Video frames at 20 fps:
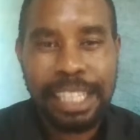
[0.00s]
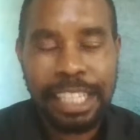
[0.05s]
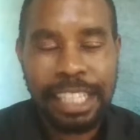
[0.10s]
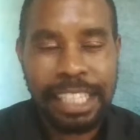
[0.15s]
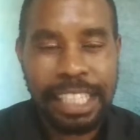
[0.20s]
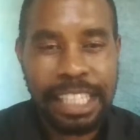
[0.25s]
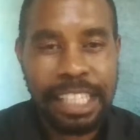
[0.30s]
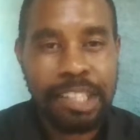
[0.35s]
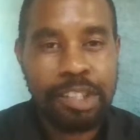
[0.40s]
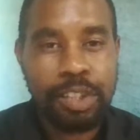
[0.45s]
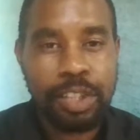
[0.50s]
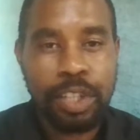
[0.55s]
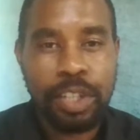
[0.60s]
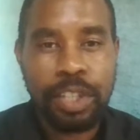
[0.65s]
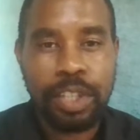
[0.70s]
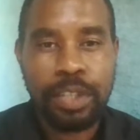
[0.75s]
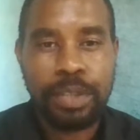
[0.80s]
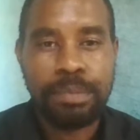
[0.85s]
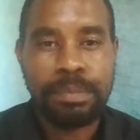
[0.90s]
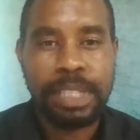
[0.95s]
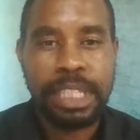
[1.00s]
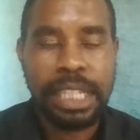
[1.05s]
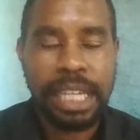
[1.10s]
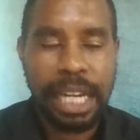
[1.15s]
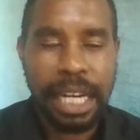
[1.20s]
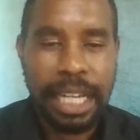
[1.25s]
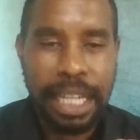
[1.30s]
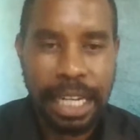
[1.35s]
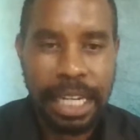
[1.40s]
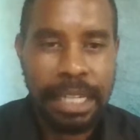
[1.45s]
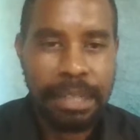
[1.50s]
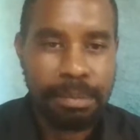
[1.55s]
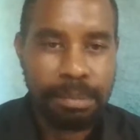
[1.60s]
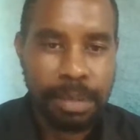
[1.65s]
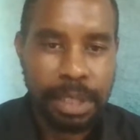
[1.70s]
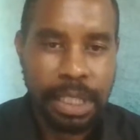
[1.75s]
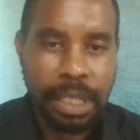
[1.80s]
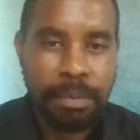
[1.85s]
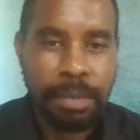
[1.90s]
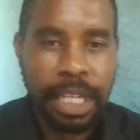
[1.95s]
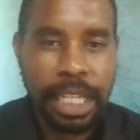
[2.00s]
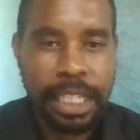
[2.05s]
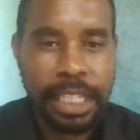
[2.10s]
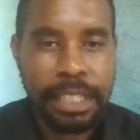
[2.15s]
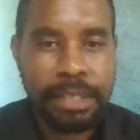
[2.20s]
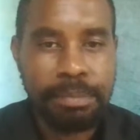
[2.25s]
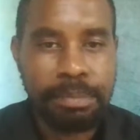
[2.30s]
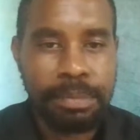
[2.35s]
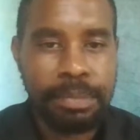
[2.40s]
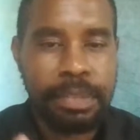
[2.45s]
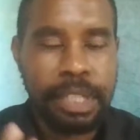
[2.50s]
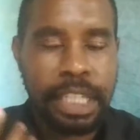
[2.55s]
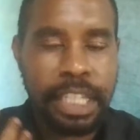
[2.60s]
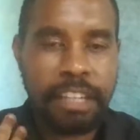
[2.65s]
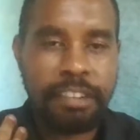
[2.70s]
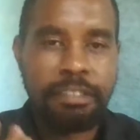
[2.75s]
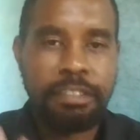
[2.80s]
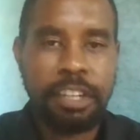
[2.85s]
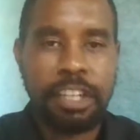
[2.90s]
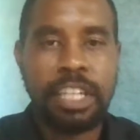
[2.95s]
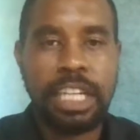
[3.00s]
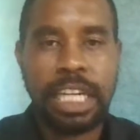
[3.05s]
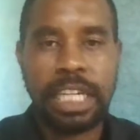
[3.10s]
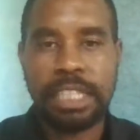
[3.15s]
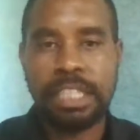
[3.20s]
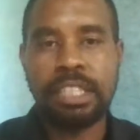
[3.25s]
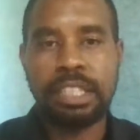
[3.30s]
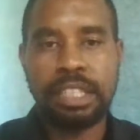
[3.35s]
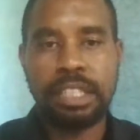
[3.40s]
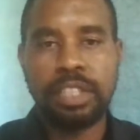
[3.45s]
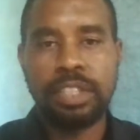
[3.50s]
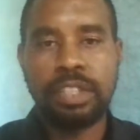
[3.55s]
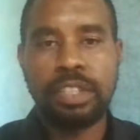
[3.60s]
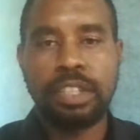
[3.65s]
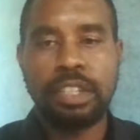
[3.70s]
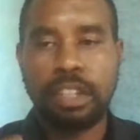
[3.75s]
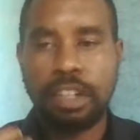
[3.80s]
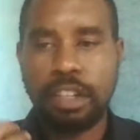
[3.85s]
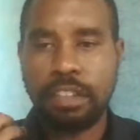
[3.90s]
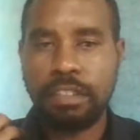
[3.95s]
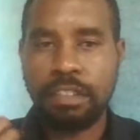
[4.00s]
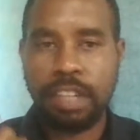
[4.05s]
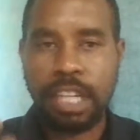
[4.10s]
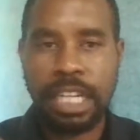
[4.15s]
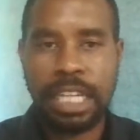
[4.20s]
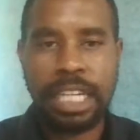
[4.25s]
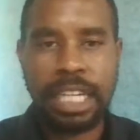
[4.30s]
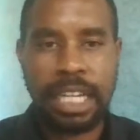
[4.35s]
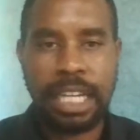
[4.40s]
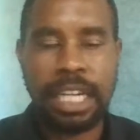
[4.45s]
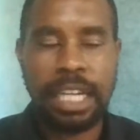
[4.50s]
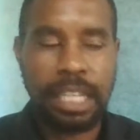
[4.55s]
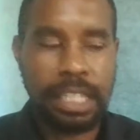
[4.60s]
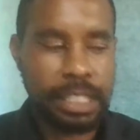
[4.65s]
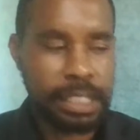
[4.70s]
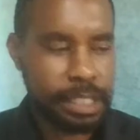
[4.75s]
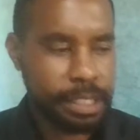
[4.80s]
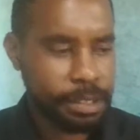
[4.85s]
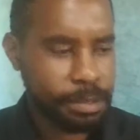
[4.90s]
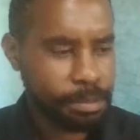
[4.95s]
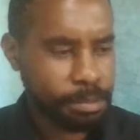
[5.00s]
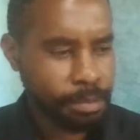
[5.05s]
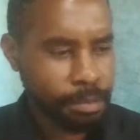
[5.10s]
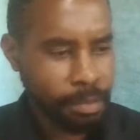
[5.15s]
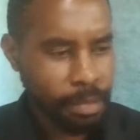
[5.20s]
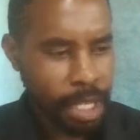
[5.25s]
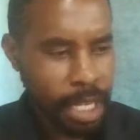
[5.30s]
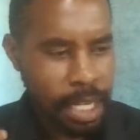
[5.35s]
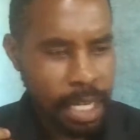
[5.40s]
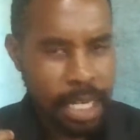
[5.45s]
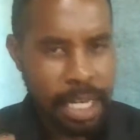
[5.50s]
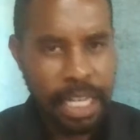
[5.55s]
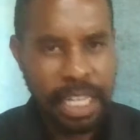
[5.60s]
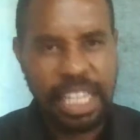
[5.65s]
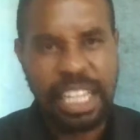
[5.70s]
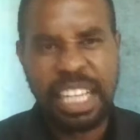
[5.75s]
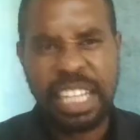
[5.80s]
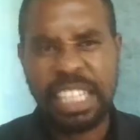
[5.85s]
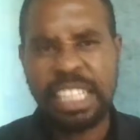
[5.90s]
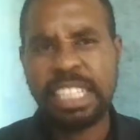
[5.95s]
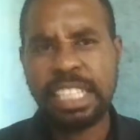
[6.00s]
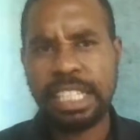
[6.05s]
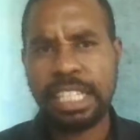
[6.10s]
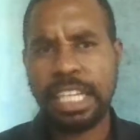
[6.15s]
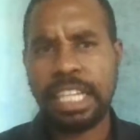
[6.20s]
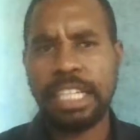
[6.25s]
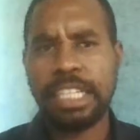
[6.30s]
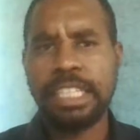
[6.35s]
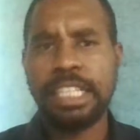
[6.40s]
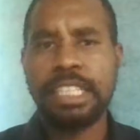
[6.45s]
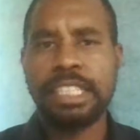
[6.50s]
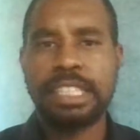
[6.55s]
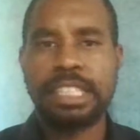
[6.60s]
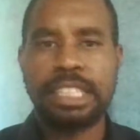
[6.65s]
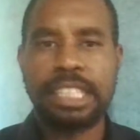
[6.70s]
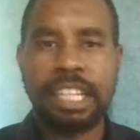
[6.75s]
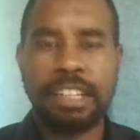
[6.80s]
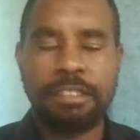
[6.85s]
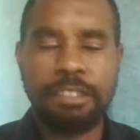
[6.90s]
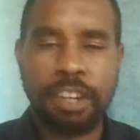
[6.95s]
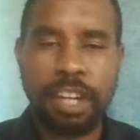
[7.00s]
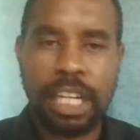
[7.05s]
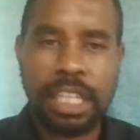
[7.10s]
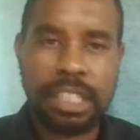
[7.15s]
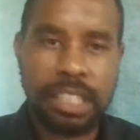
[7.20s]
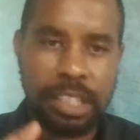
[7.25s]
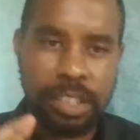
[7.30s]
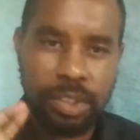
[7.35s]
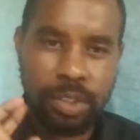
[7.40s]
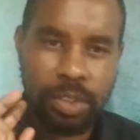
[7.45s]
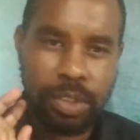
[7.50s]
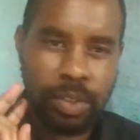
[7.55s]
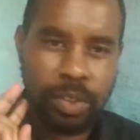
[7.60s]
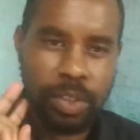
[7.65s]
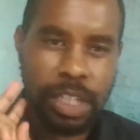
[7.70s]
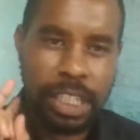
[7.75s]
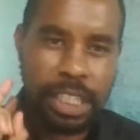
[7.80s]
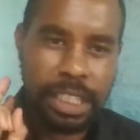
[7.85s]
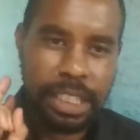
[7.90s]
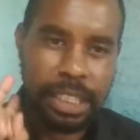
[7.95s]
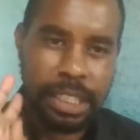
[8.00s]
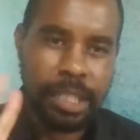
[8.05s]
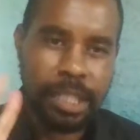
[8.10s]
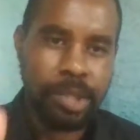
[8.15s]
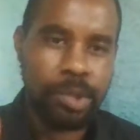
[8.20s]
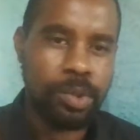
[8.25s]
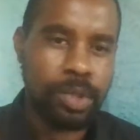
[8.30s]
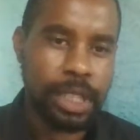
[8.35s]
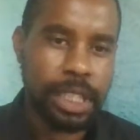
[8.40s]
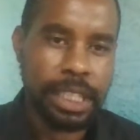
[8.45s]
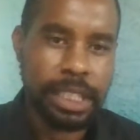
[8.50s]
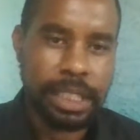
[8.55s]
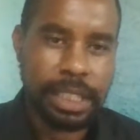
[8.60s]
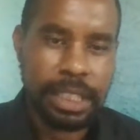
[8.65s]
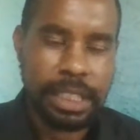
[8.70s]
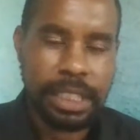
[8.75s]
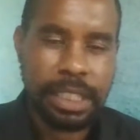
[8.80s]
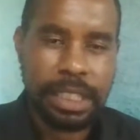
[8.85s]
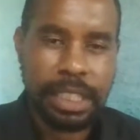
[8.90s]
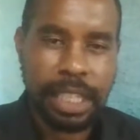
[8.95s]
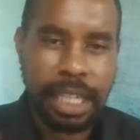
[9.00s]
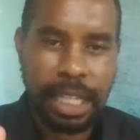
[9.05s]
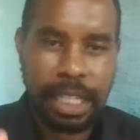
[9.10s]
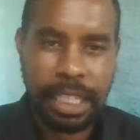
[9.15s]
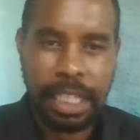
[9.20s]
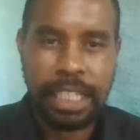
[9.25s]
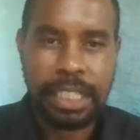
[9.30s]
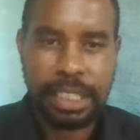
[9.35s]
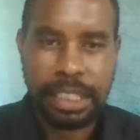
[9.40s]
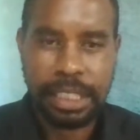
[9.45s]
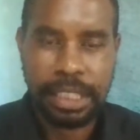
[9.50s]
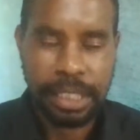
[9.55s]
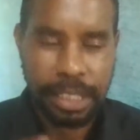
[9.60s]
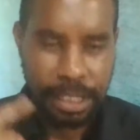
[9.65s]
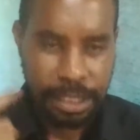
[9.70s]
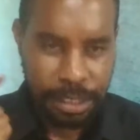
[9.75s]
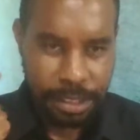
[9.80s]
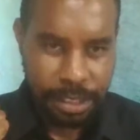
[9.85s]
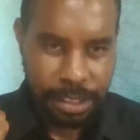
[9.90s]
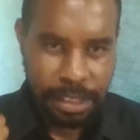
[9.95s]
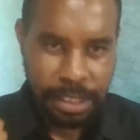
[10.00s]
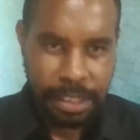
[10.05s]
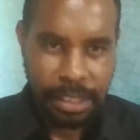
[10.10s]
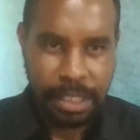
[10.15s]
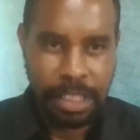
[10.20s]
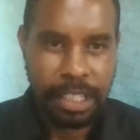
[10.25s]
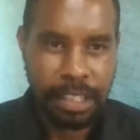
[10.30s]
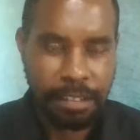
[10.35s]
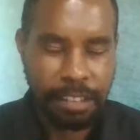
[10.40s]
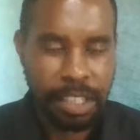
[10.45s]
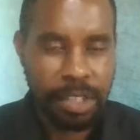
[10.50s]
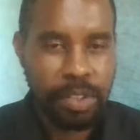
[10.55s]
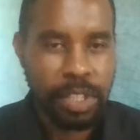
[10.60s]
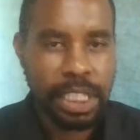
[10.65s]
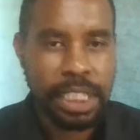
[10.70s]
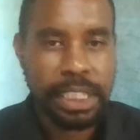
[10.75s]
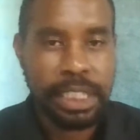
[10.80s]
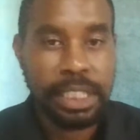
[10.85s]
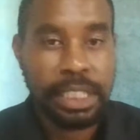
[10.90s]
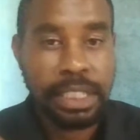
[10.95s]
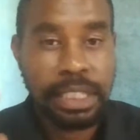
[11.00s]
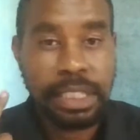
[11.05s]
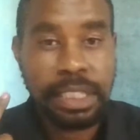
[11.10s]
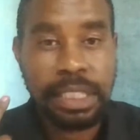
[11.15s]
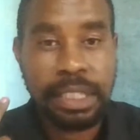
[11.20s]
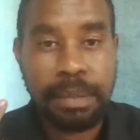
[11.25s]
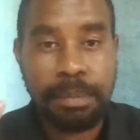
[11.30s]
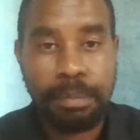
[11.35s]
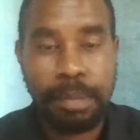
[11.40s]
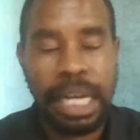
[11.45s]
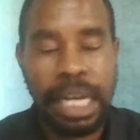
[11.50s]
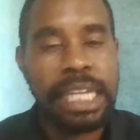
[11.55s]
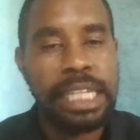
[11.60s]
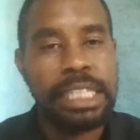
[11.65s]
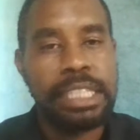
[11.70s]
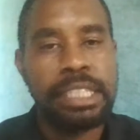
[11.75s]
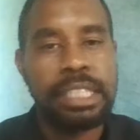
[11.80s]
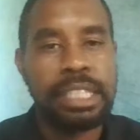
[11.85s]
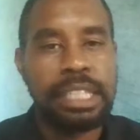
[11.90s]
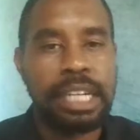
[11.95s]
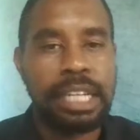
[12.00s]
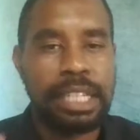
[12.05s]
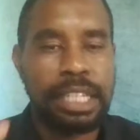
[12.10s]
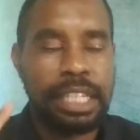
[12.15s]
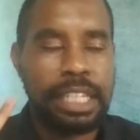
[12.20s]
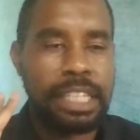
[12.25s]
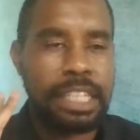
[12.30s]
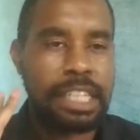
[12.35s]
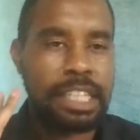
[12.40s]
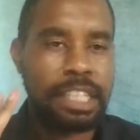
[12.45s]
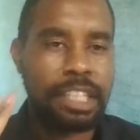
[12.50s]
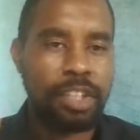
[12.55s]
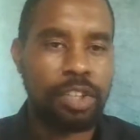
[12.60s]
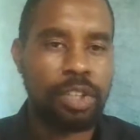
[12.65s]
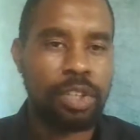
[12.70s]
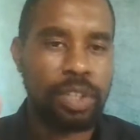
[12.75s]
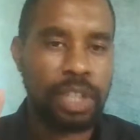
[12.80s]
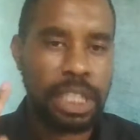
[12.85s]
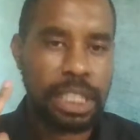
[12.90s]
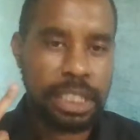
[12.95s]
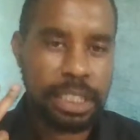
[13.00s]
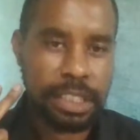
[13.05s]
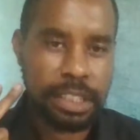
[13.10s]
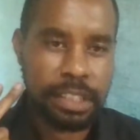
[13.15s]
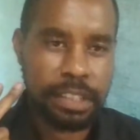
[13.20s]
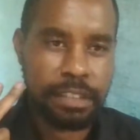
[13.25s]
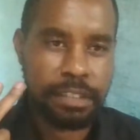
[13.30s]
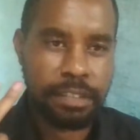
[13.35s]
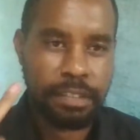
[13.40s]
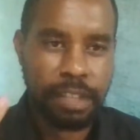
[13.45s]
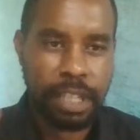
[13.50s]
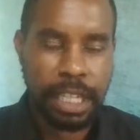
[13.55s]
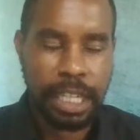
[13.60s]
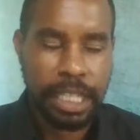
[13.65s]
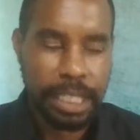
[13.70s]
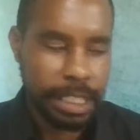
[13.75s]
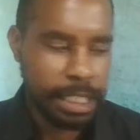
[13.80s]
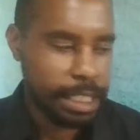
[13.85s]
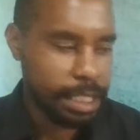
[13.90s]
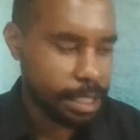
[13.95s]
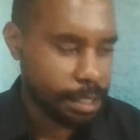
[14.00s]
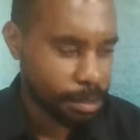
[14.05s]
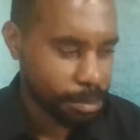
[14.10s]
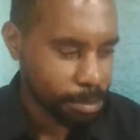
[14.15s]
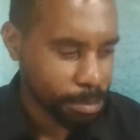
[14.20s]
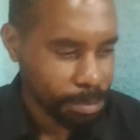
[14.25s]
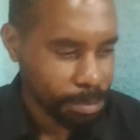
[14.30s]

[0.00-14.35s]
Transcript: in case you don't know me, I am Samuel Kim, the founder and CEO of NK Elite. NK Elite is an agency that focuses on only two things, and that is first one is marketing, and then the second one is fundraising.